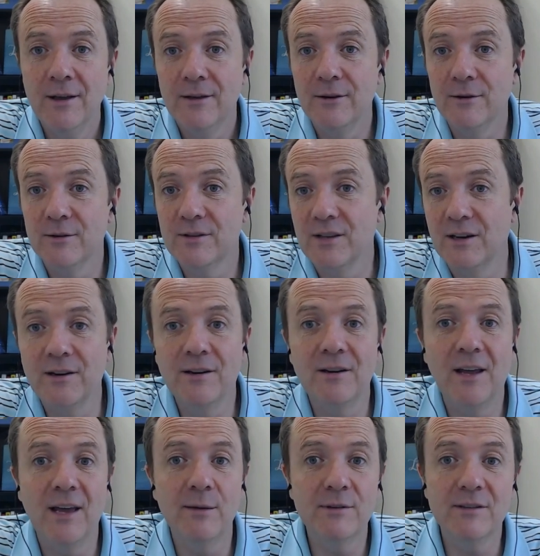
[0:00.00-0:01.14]
you know, send it into
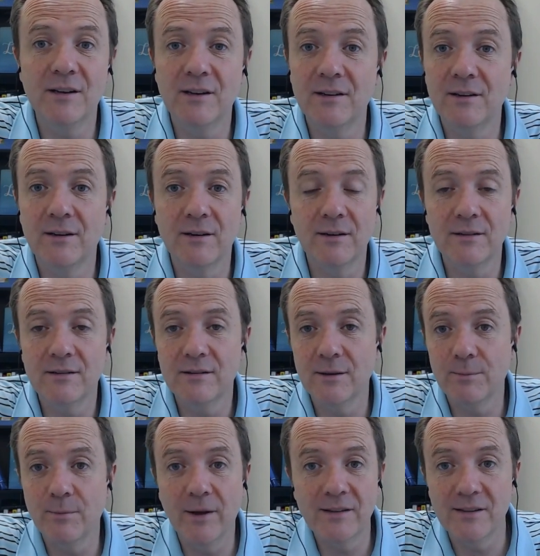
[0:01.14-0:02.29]
Amazon and I sip
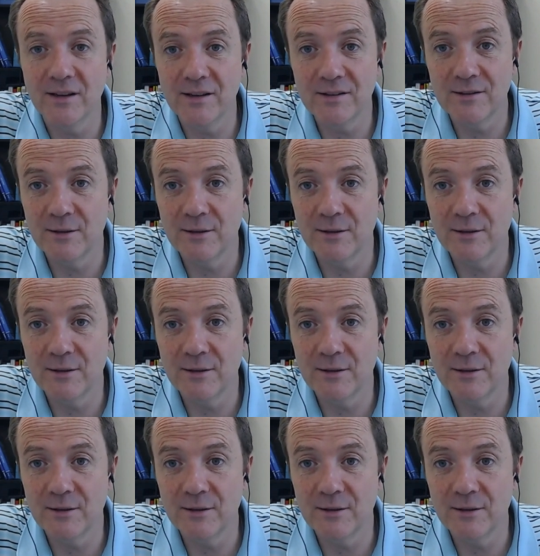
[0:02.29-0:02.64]
Mai Tais